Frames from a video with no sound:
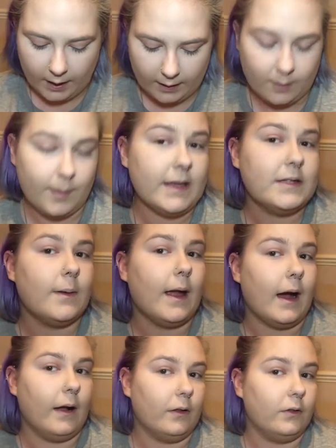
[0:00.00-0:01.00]
and the best way
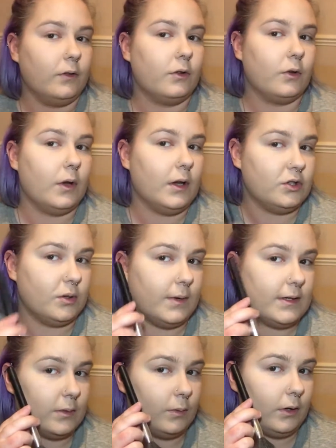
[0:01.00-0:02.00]
I do it is you
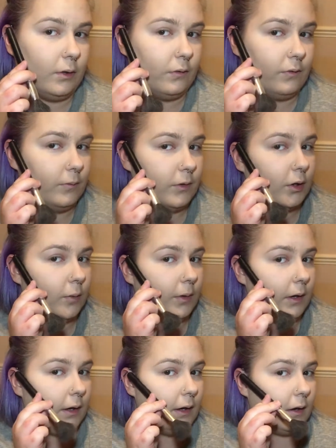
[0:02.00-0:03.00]
basically want to go from the top
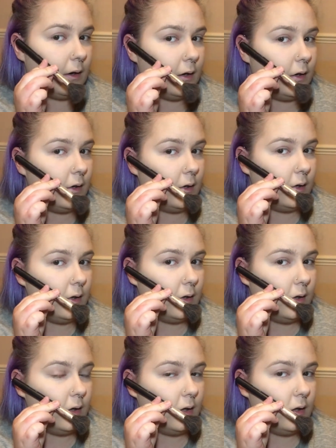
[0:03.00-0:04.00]
of your ear
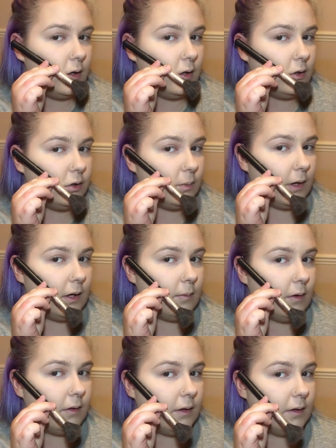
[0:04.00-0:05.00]
to where your mouth